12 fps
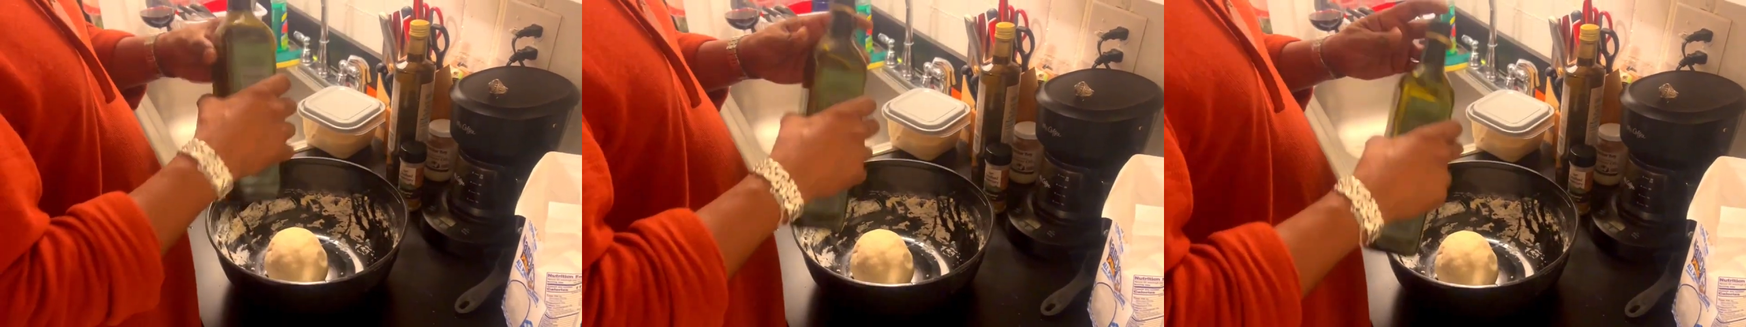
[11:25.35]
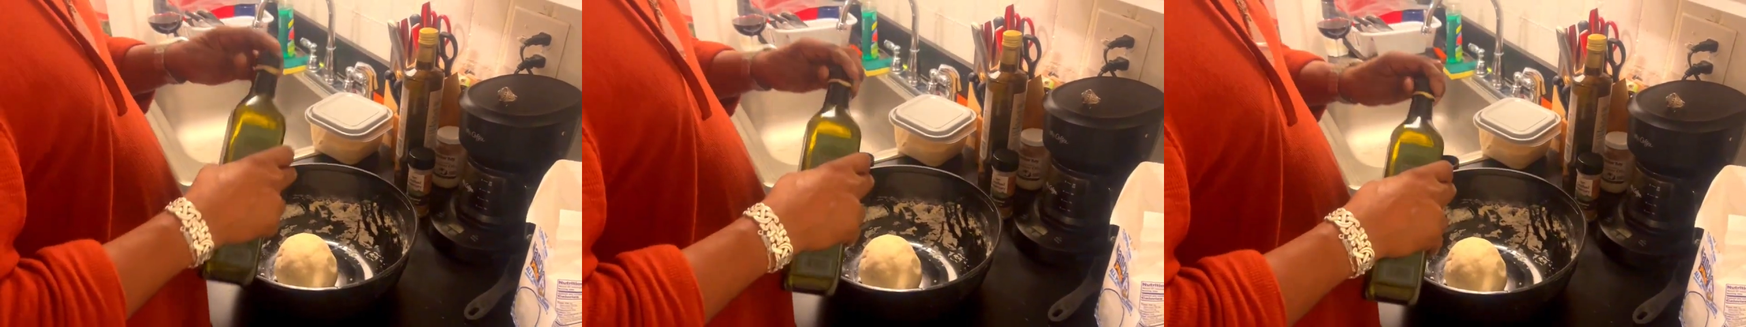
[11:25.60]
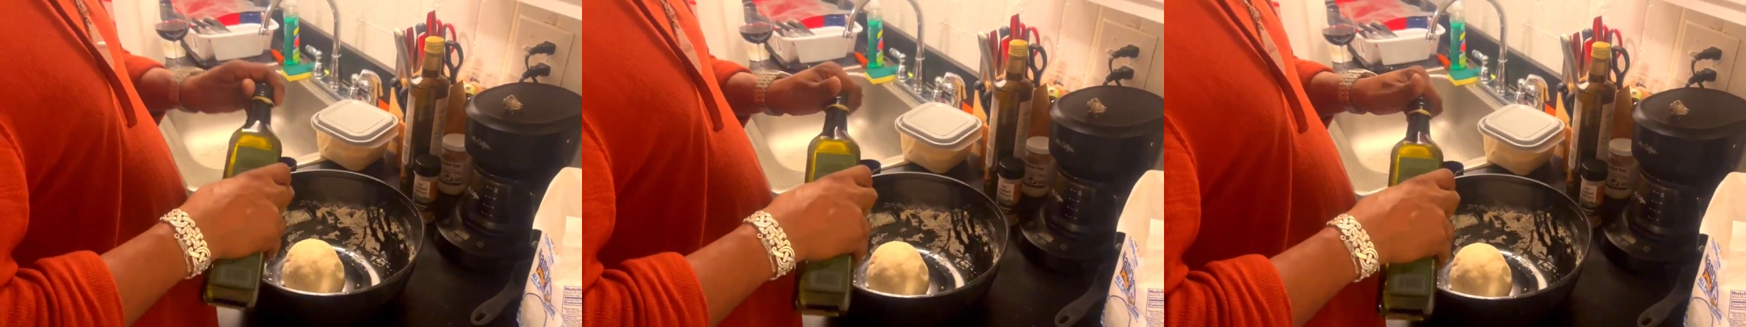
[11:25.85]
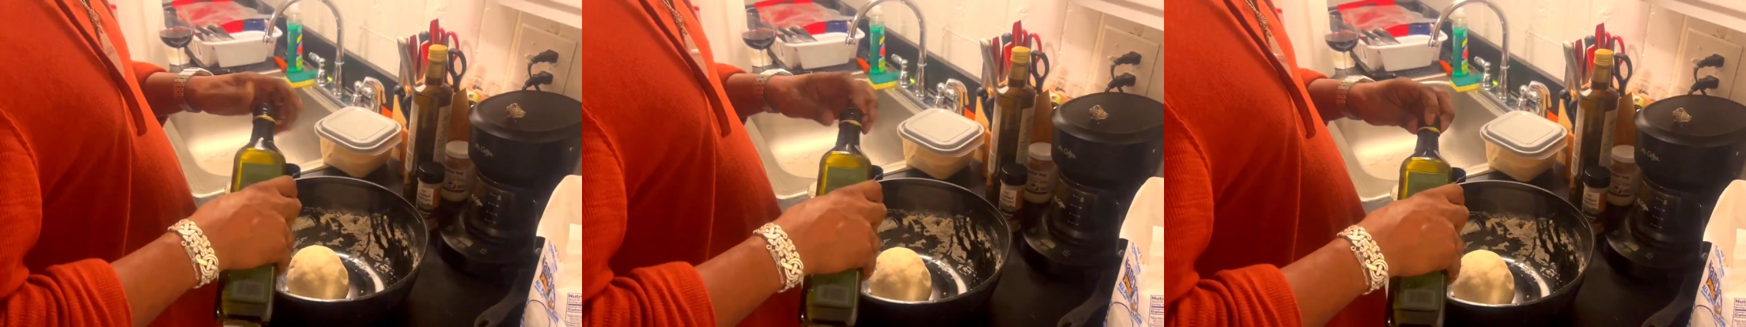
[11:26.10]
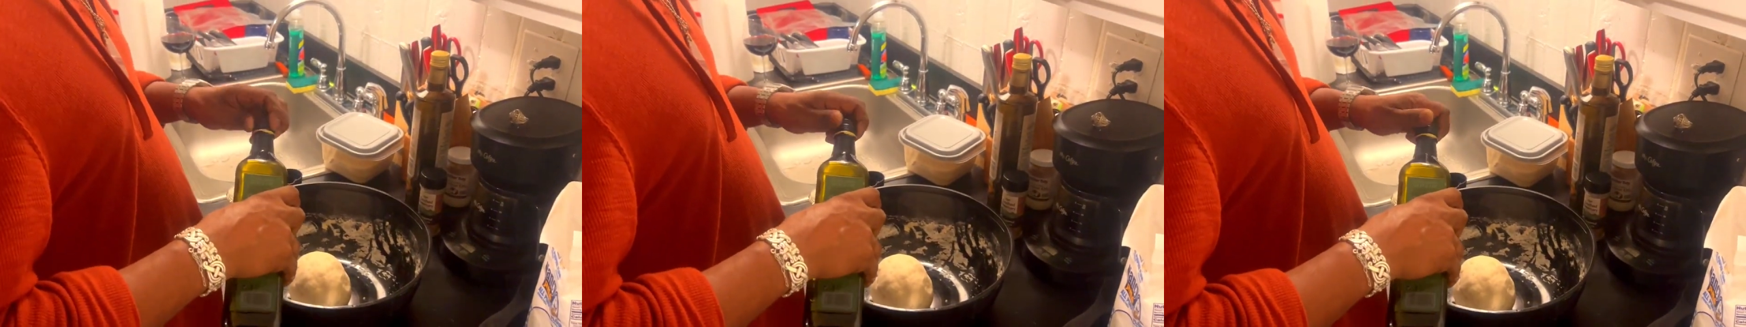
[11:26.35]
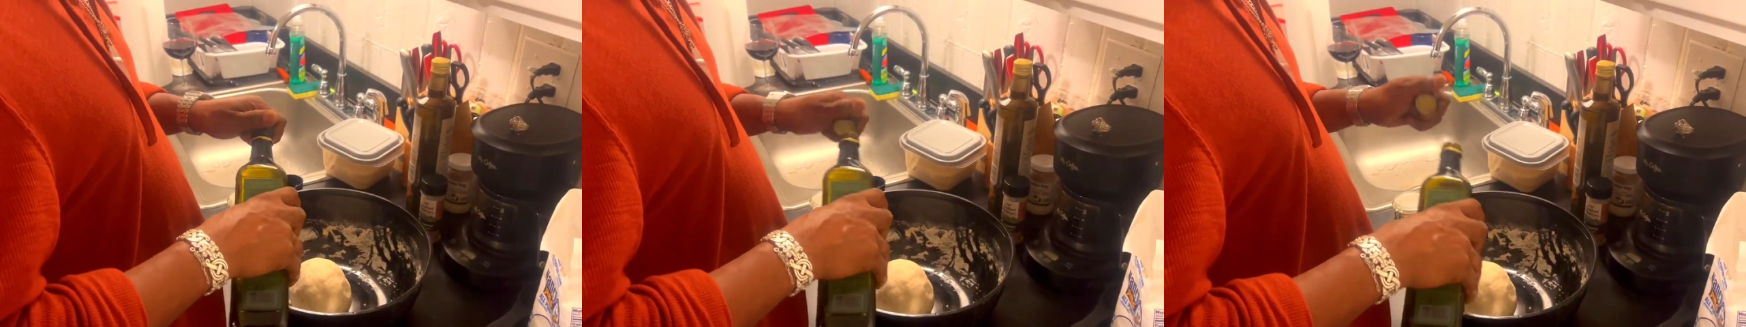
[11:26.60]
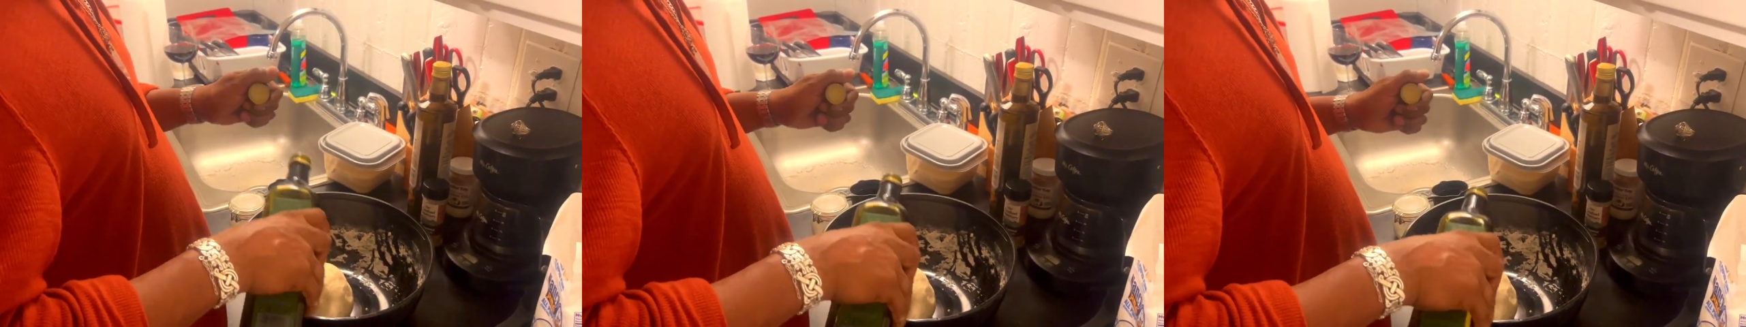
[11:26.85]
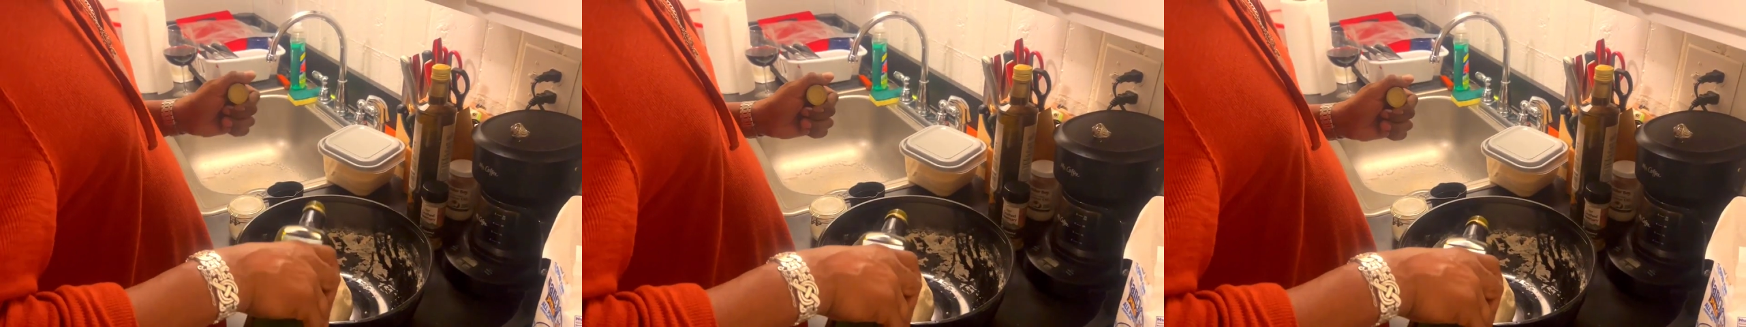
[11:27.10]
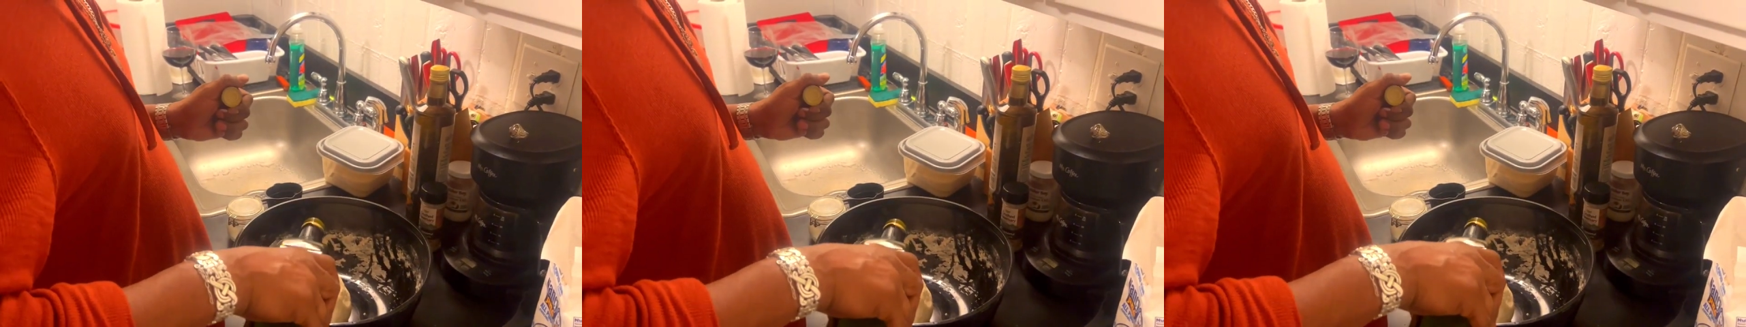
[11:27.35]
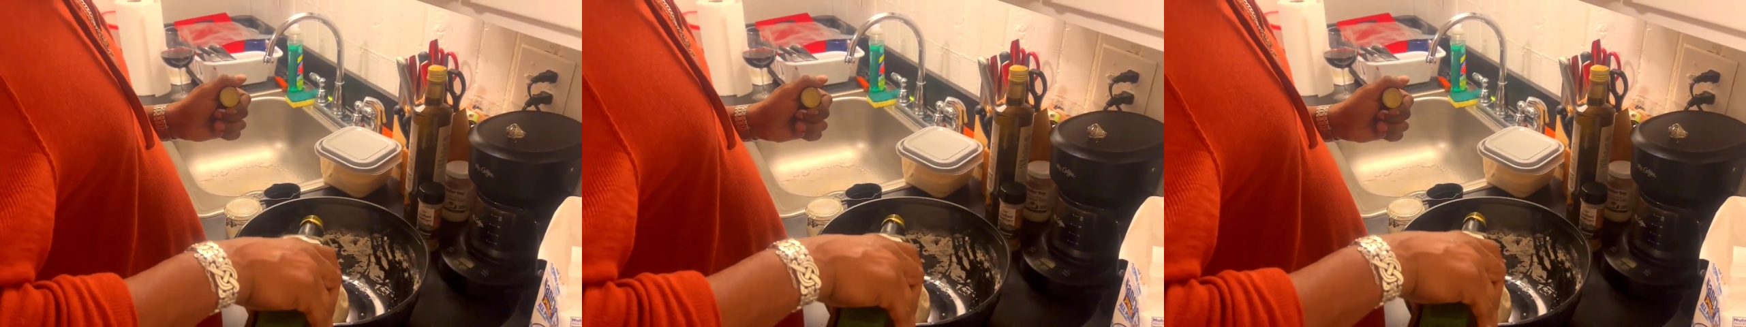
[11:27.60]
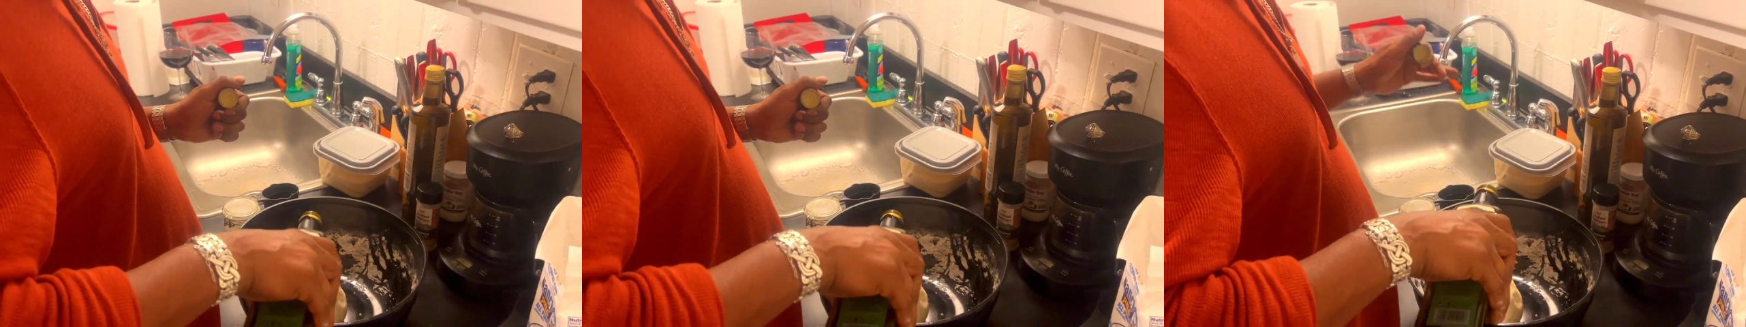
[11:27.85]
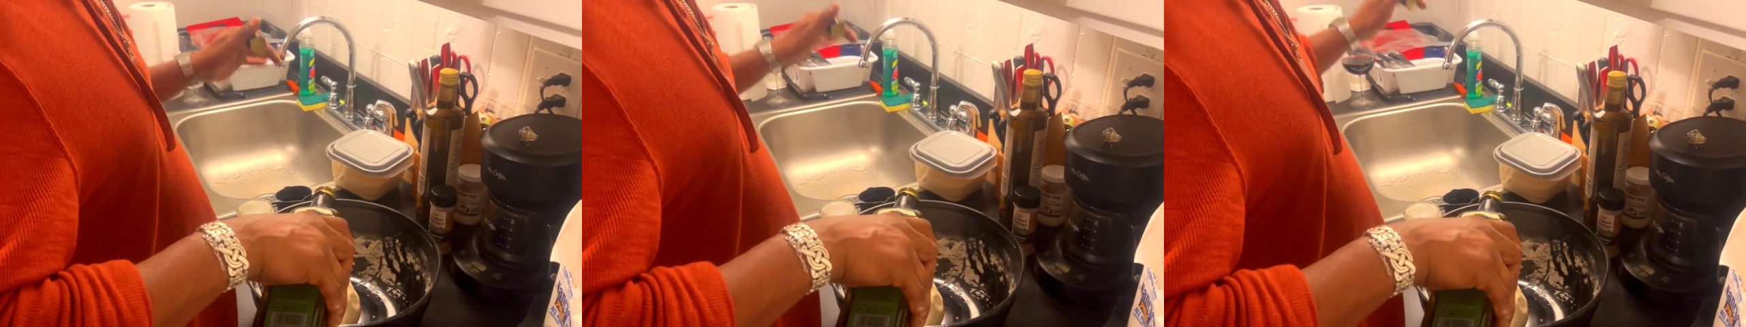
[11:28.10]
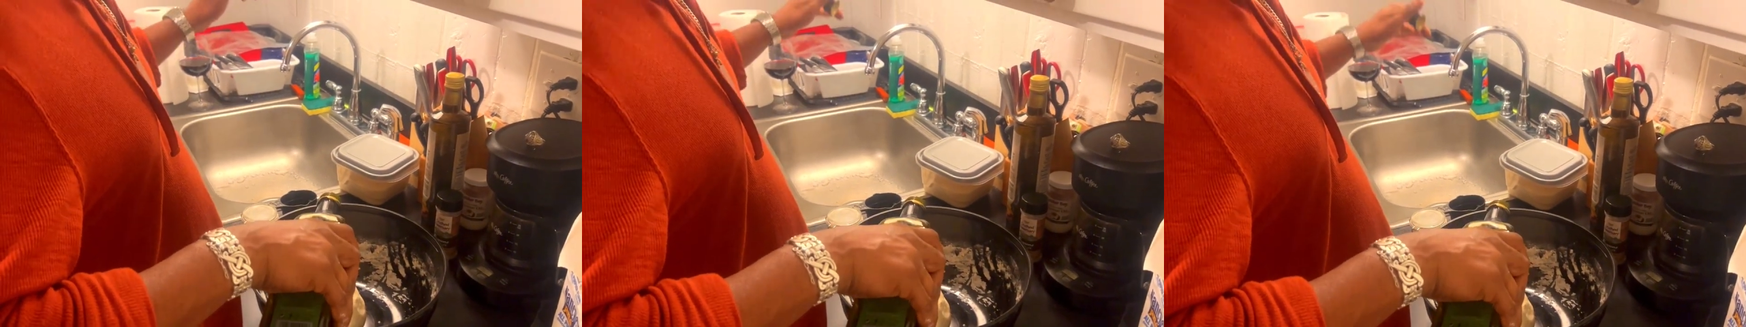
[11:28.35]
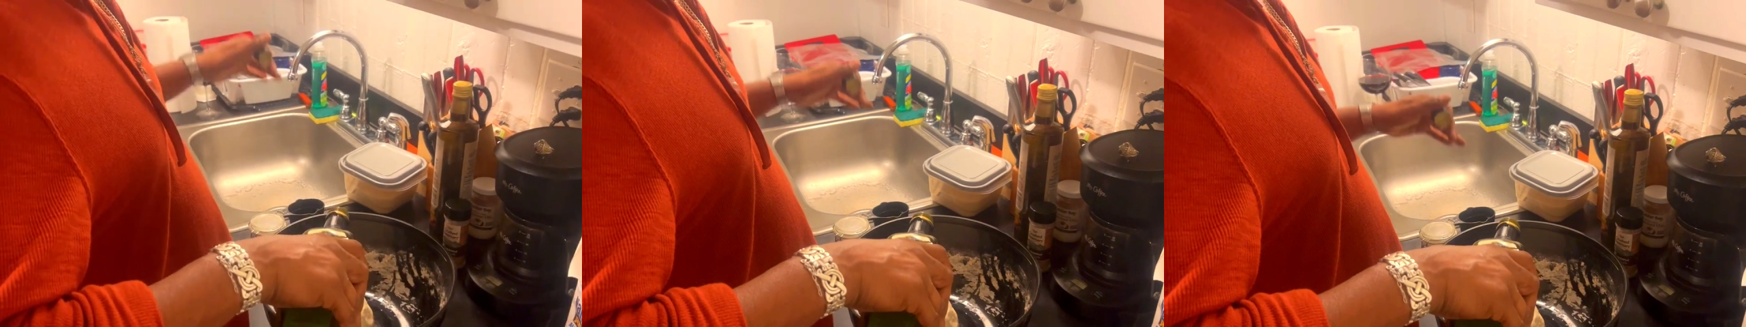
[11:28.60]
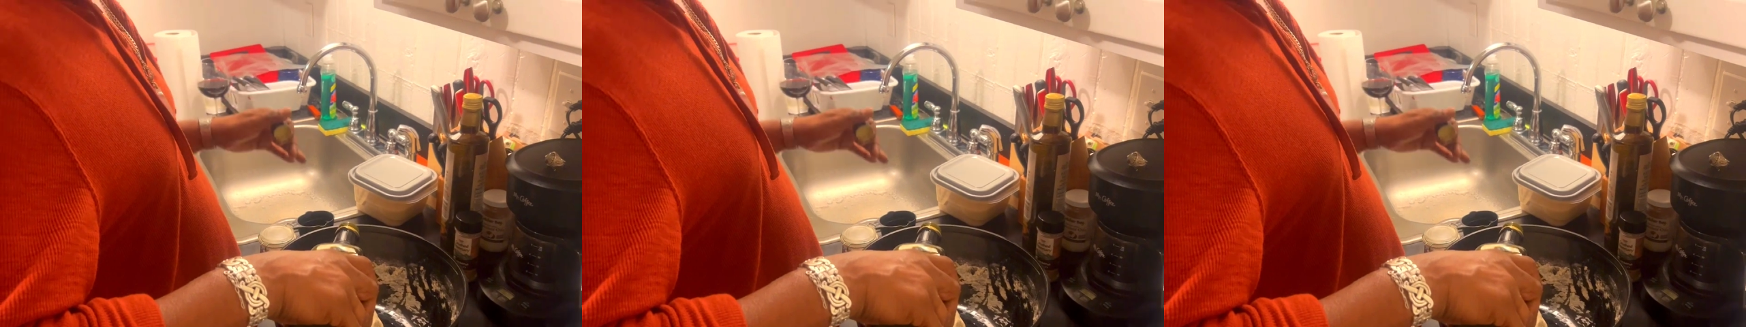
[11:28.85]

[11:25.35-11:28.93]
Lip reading: No face is visible, so there are no lips to read.